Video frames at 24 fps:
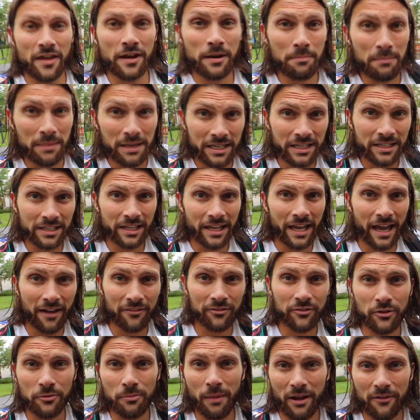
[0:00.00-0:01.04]
then immediately
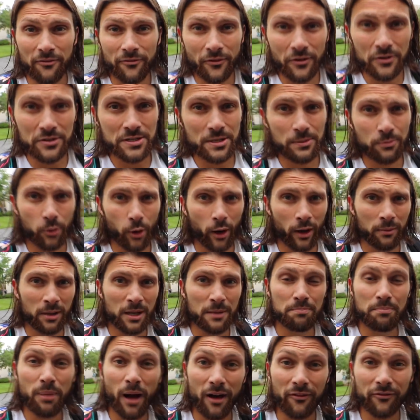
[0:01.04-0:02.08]
after my first
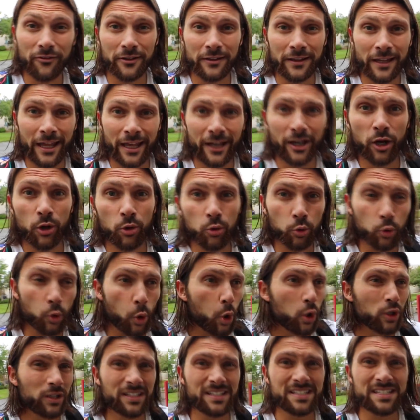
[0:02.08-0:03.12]
appointment, Puff and Lego
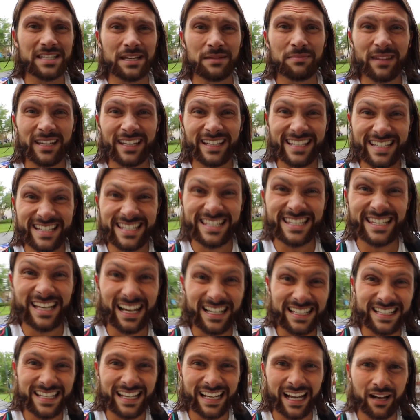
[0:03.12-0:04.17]
rolled in something
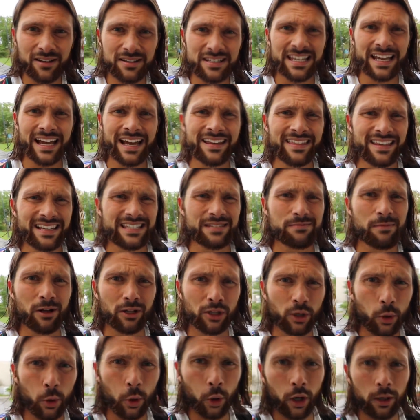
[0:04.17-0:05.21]
disgusting outside. They
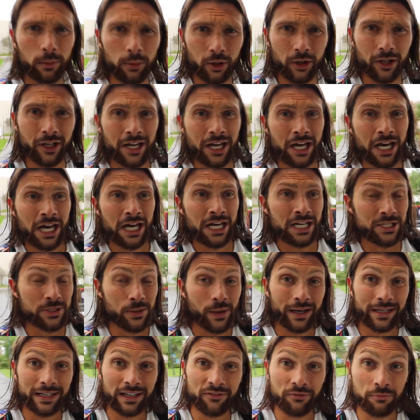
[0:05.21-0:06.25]
smelled horrible, so
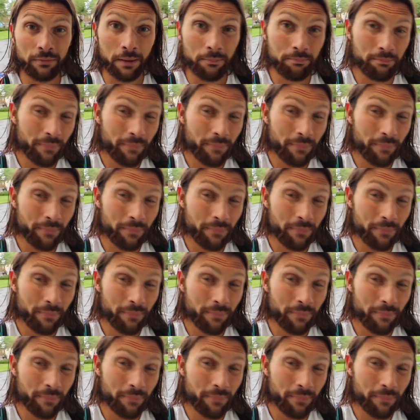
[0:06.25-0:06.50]
I had to give them a